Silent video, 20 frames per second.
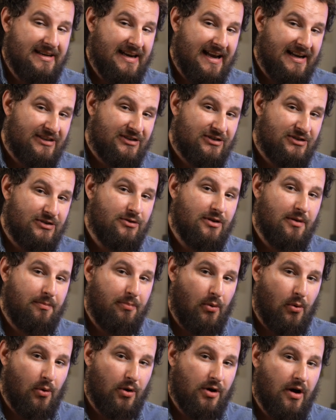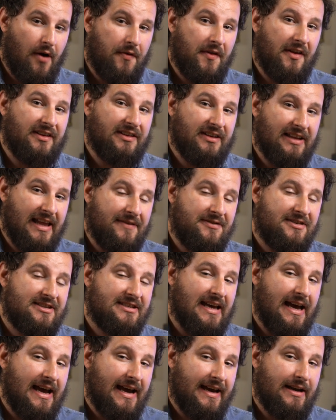next to the port on the left
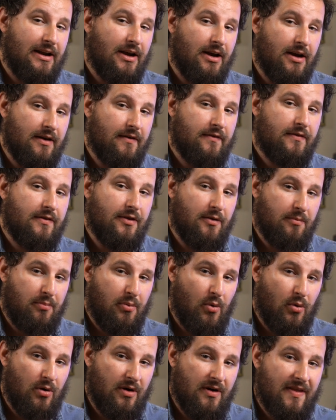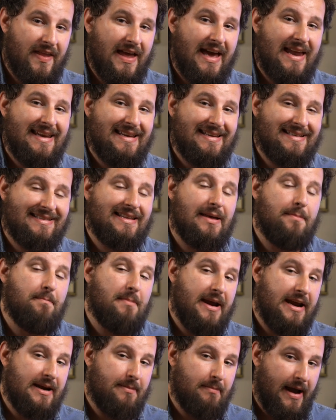side of the port. That is the
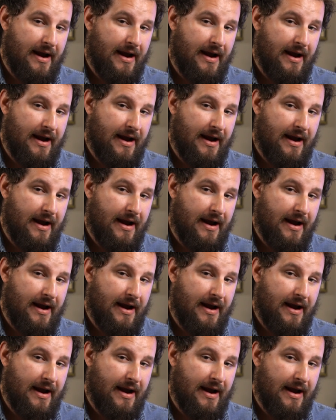main